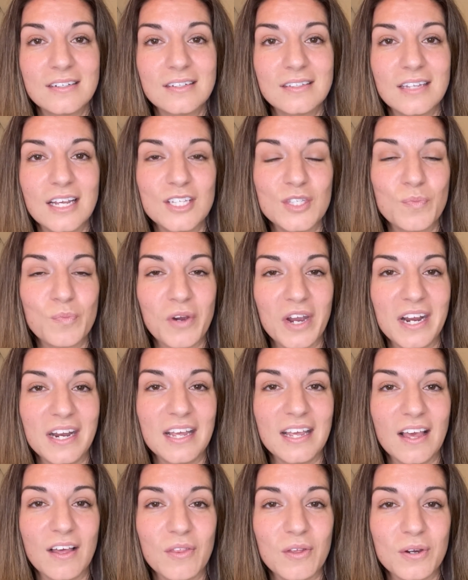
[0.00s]
Let's pray
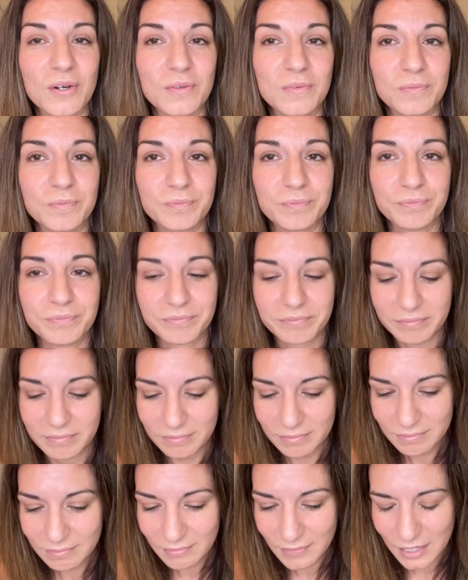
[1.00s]
together.
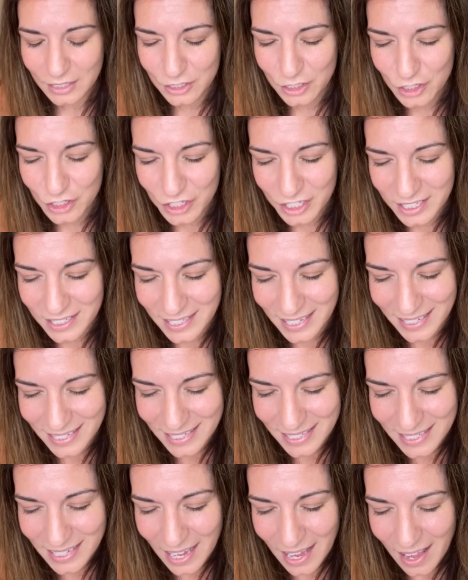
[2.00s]

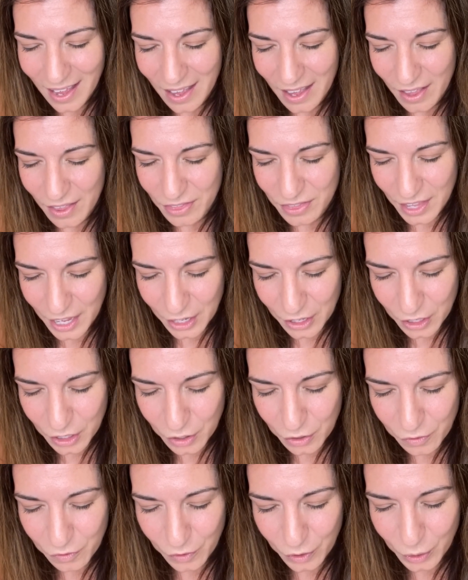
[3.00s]
Jesus, thank
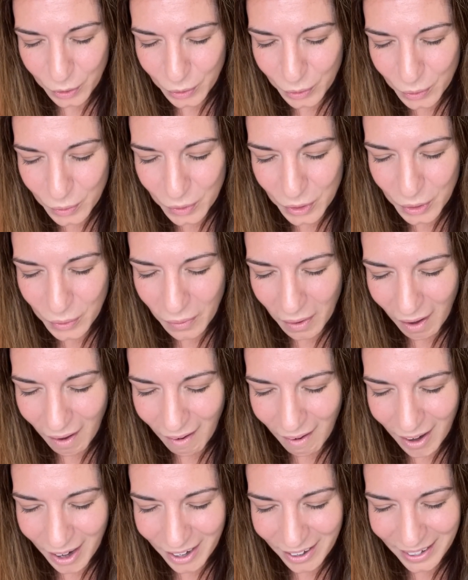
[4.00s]
you for who you
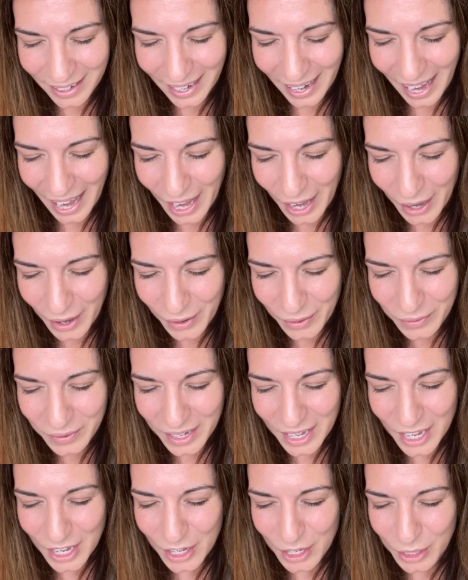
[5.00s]
are and how
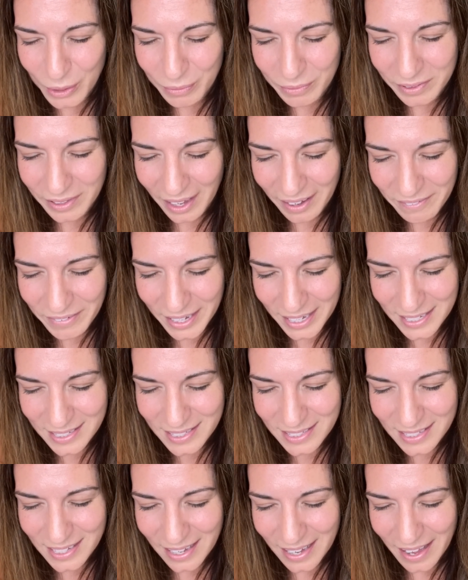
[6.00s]
you love
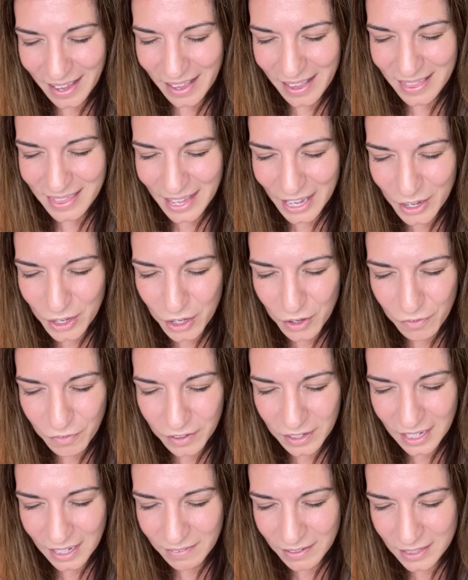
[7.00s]
us. Thank you for
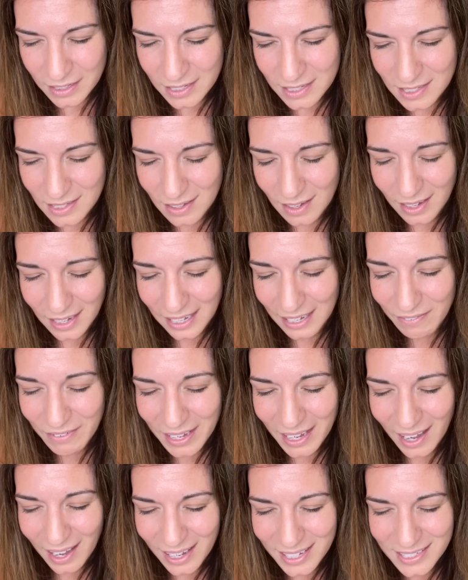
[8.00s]
giving this
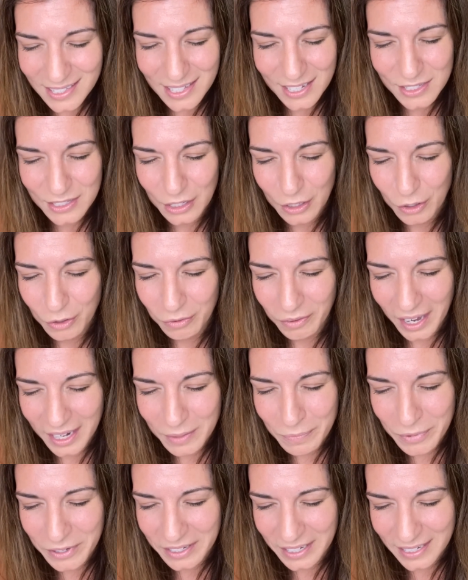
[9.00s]
giving us this
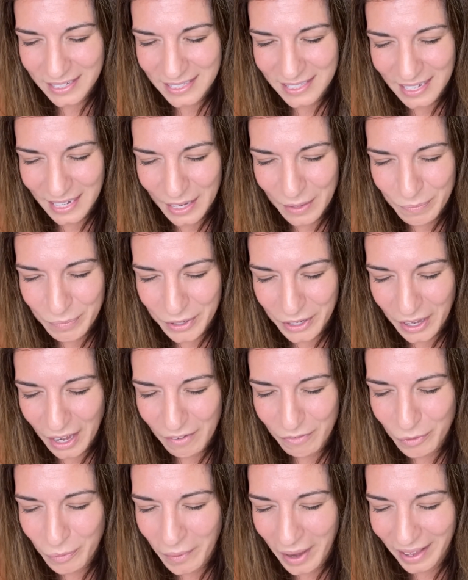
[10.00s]
incredible example
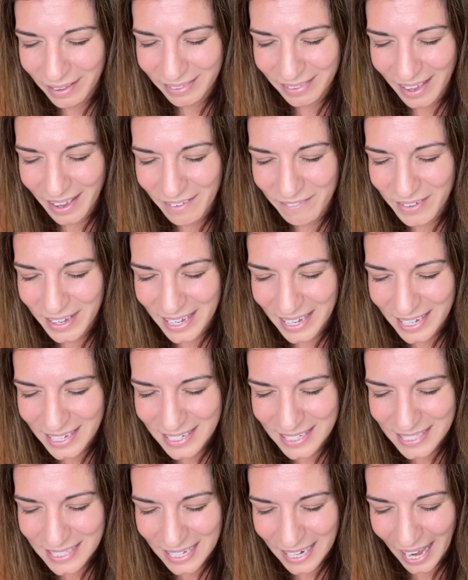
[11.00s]
of what love
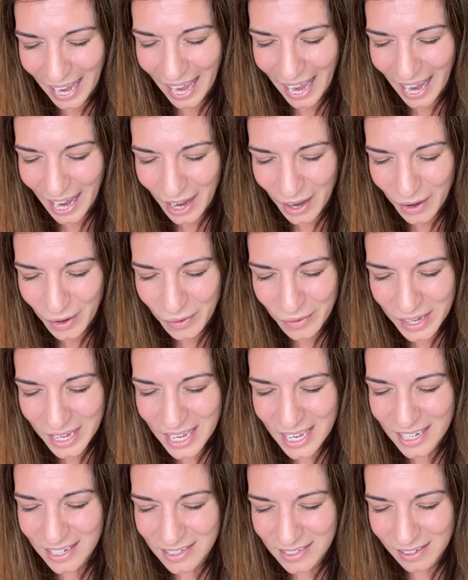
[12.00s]
is and how
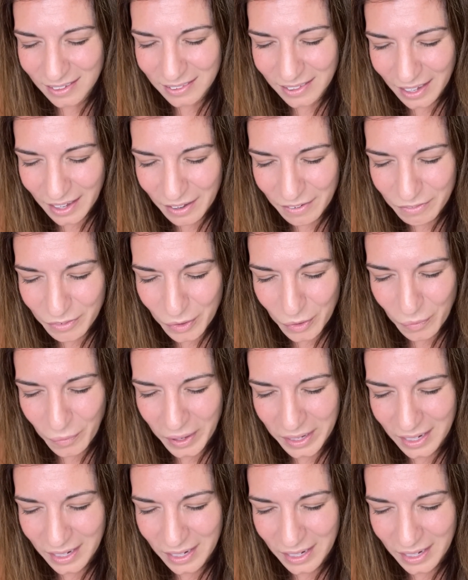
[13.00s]
to love one